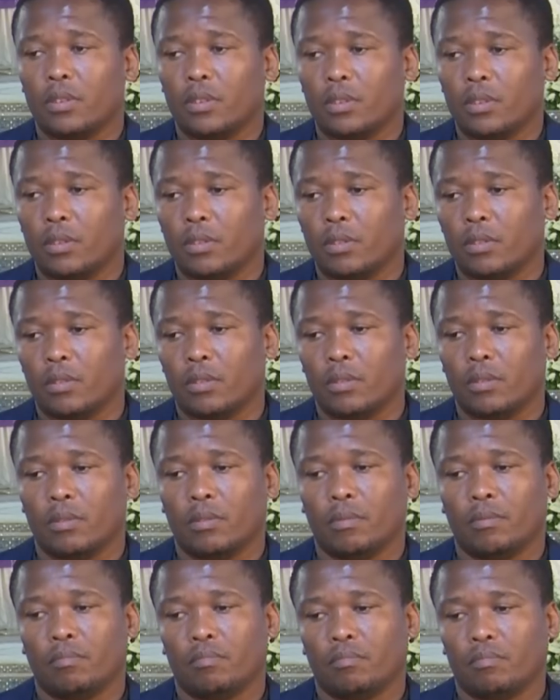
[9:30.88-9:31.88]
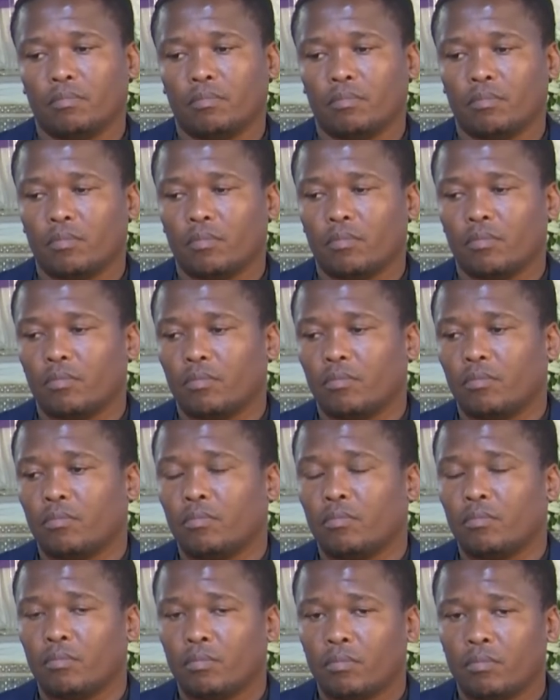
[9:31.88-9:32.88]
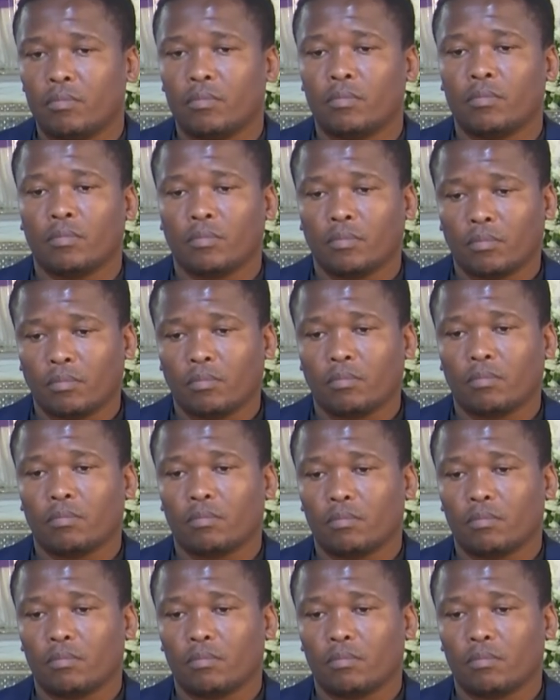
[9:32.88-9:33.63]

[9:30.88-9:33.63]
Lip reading: [no speech]